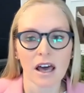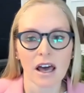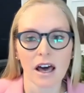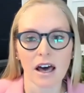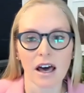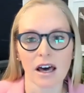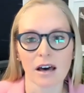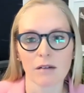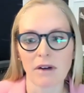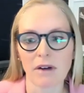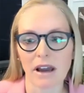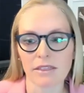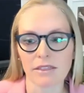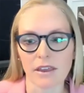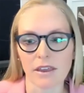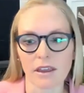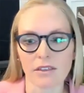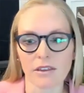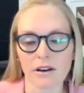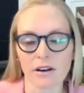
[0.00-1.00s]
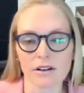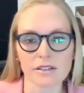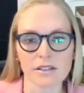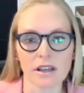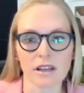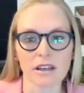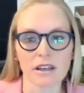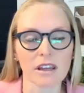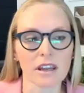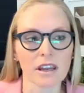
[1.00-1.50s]
I think there's a
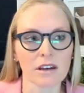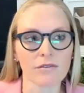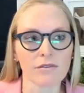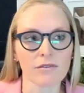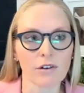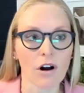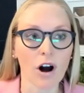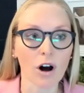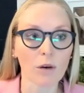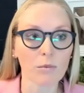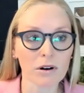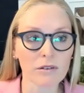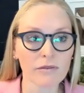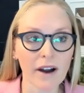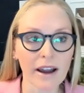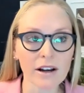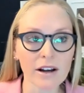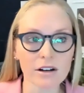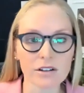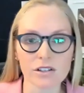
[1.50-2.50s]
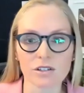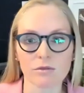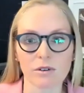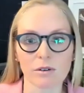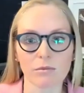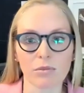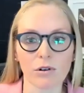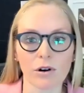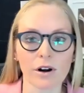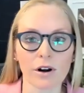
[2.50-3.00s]
need for all providers to
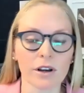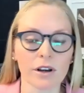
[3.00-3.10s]
report.